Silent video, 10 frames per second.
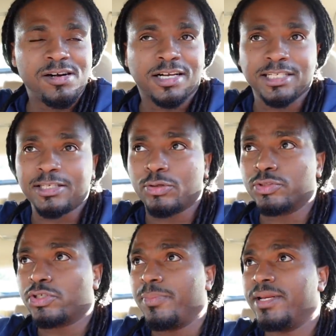Because I talk
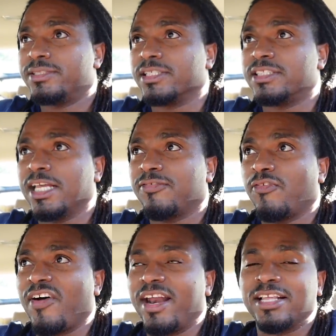to so many
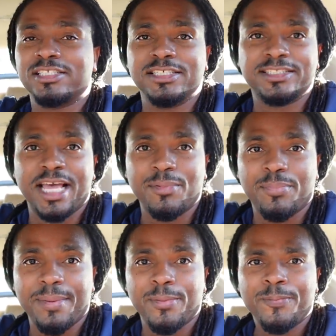successful, financially stable
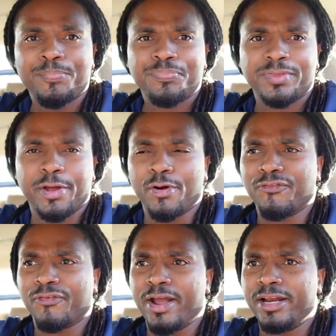people that are
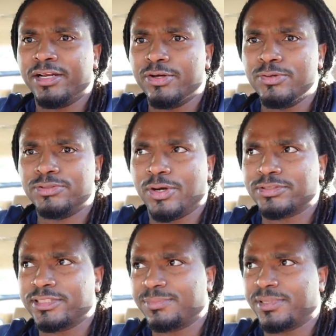afraid to lose
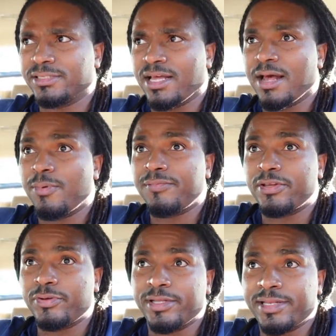narcissists because, like, what if
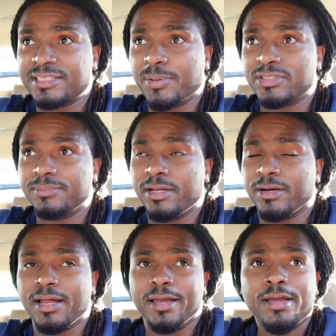they treat the next person
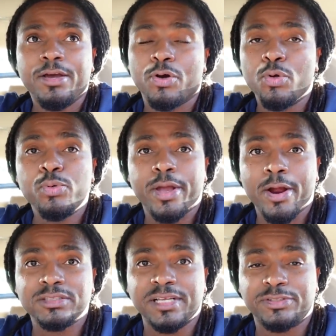better? Like, who
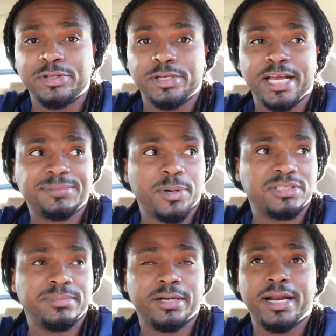cares if they treat the next
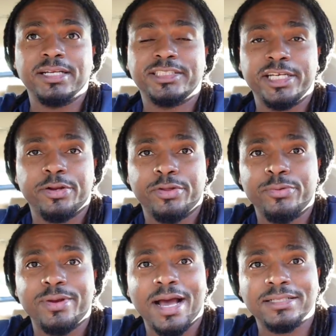person better? They done cheated on
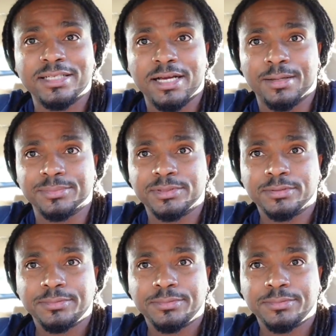you nine times.